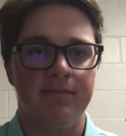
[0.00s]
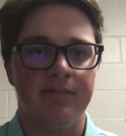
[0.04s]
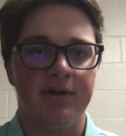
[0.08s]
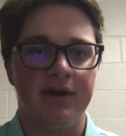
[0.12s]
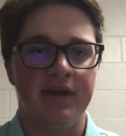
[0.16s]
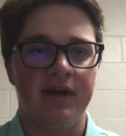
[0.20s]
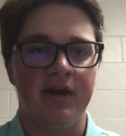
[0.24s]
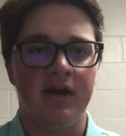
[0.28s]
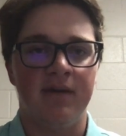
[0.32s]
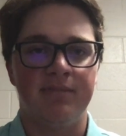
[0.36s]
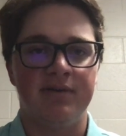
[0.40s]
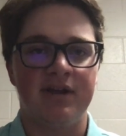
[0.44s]

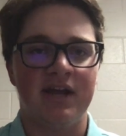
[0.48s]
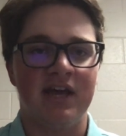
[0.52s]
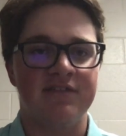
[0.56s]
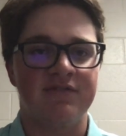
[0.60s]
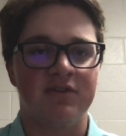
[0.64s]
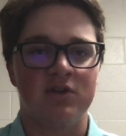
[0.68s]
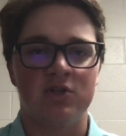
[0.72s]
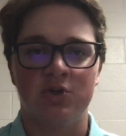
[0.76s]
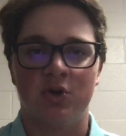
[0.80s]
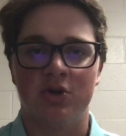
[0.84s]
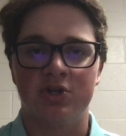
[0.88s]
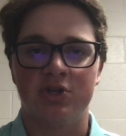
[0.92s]
But as
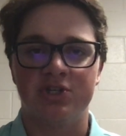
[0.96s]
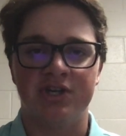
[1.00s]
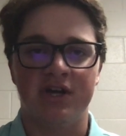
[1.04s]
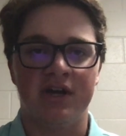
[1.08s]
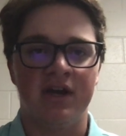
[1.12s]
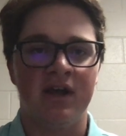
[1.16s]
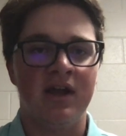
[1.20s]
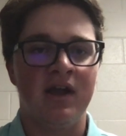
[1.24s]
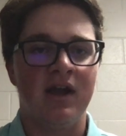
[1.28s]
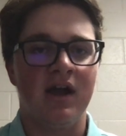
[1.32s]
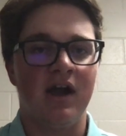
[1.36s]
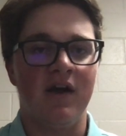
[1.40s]
for
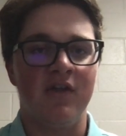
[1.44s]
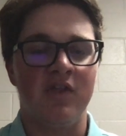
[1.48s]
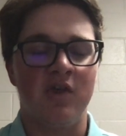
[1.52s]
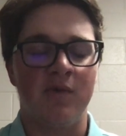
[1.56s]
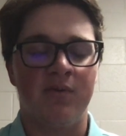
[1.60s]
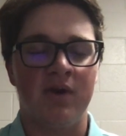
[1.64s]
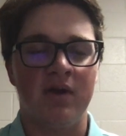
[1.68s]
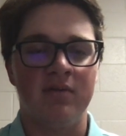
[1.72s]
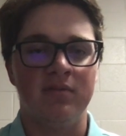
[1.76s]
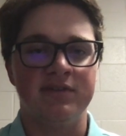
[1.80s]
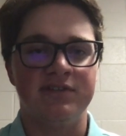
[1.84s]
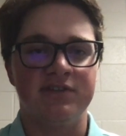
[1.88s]
Georgia, they'll
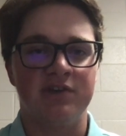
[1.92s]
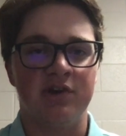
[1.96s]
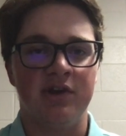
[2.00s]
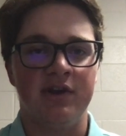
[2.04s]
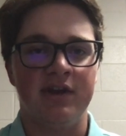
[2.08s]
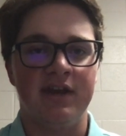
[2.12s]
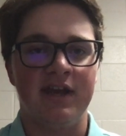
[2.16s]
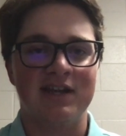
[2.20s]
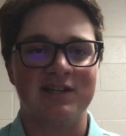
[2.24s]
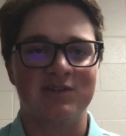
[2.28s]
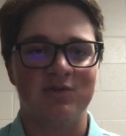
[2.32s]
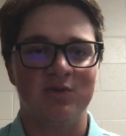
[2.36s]
play
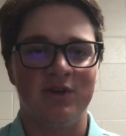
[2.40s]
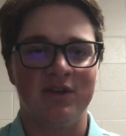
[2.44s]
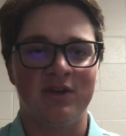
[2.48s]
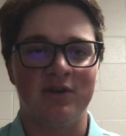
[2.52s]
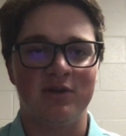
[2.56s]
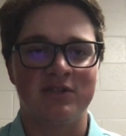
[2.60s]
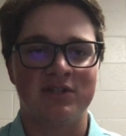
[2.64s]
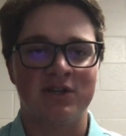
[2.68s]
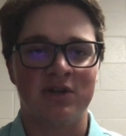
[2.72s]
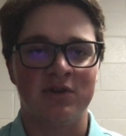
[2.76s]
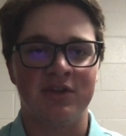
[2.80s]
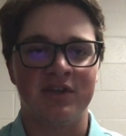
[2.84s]
Missouri next week,
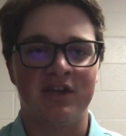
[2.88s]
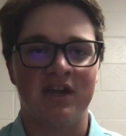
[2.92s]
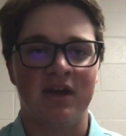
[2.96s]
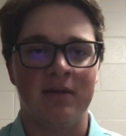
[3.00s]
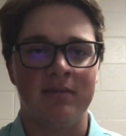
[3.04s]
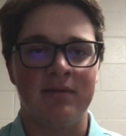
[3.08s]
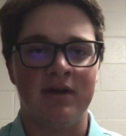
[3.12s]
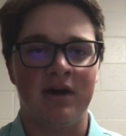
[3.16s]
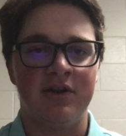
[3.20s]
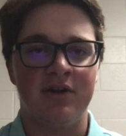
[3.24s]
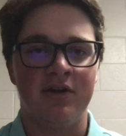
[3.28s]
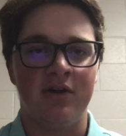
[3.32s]
who's certainly
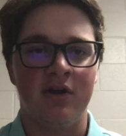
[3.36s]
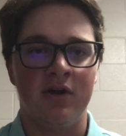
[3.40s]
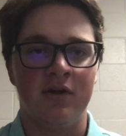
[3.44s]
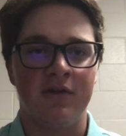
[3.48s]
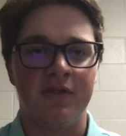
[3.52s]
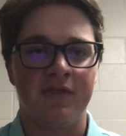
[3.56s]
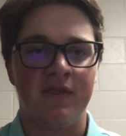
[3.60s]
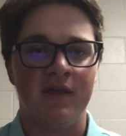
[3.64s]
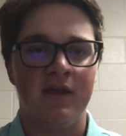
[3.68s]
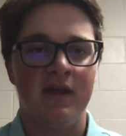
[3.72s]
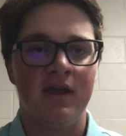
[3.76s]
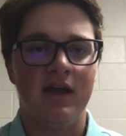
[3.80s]
come down to earth.